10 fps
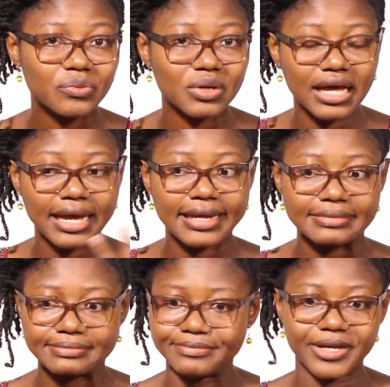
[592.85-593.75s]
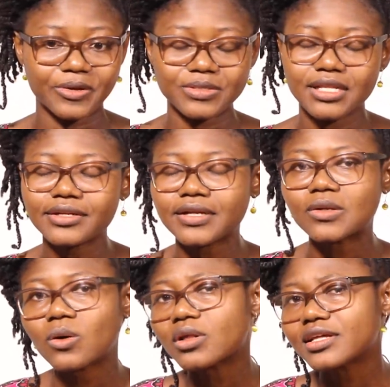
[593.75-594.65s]
Will I be outstanding
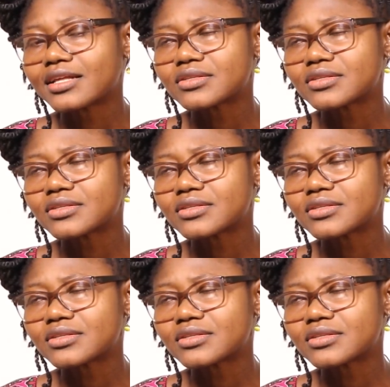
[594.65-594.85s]
and all that?